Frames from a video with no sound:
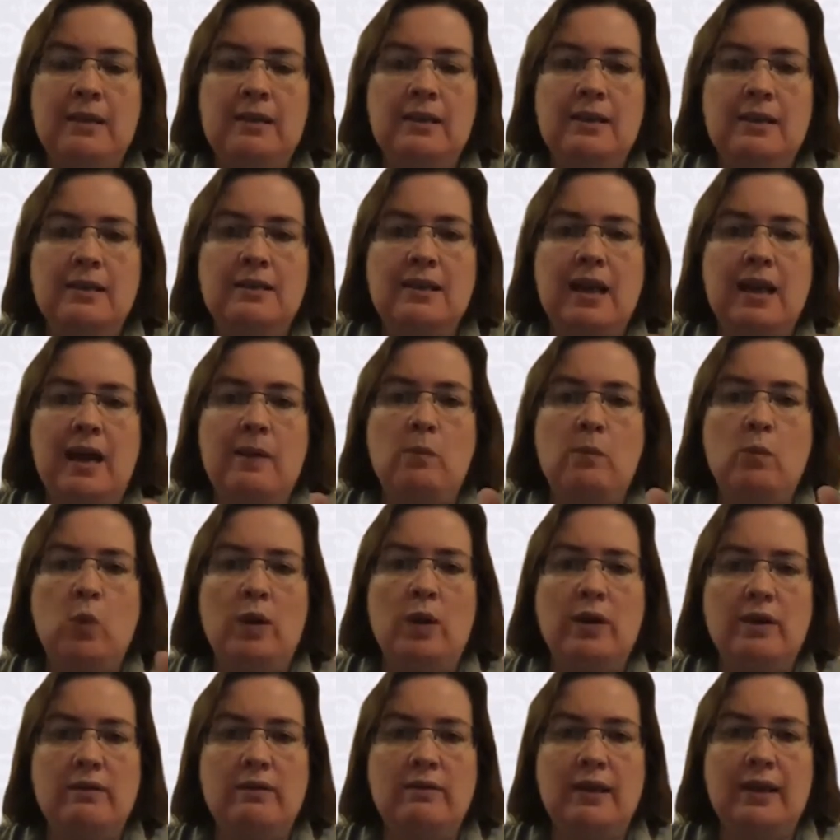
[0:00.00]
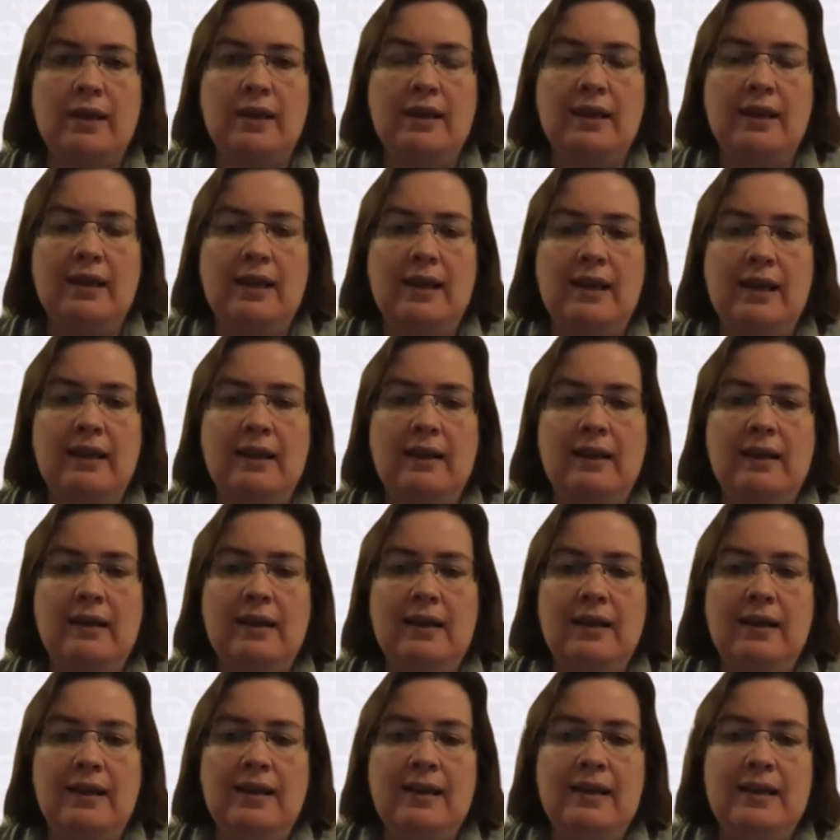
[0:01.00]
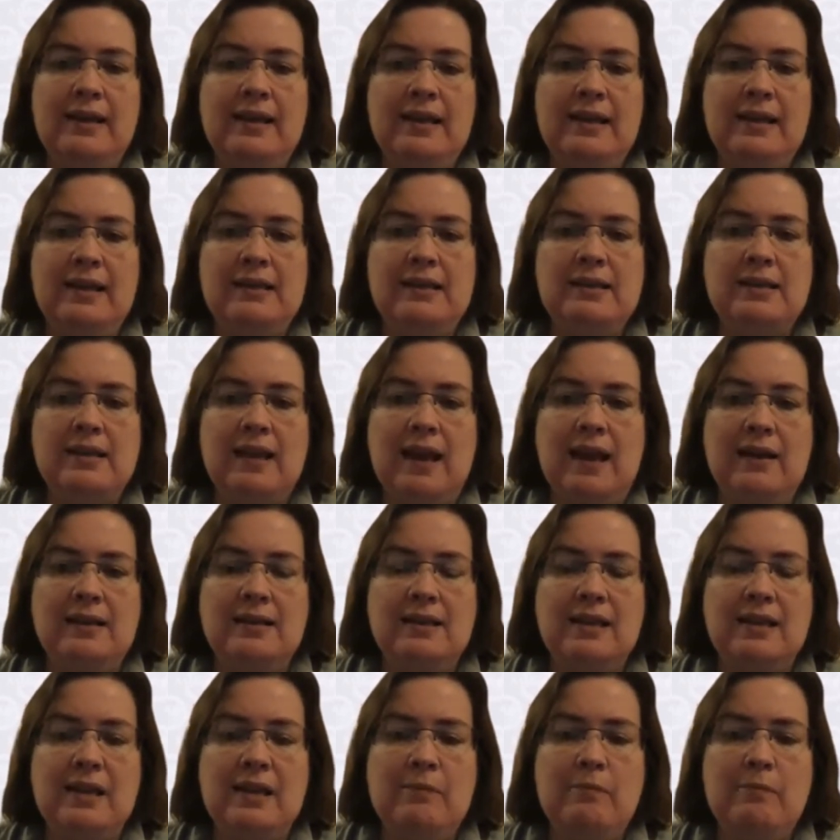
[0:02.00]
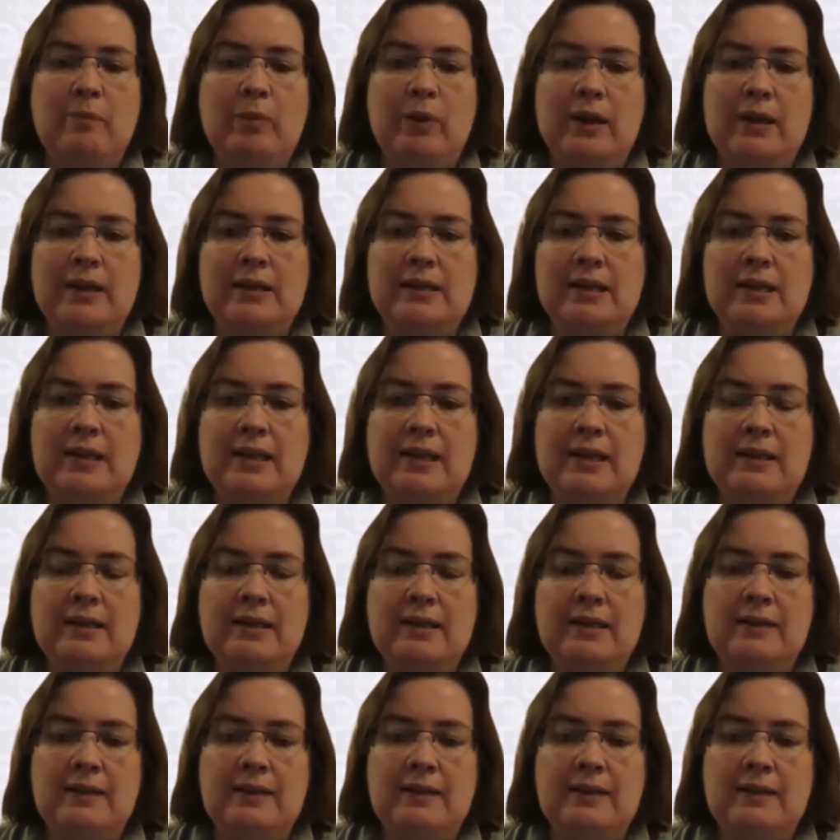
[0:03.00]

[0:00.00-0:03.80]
type 1 thinking is that implicit,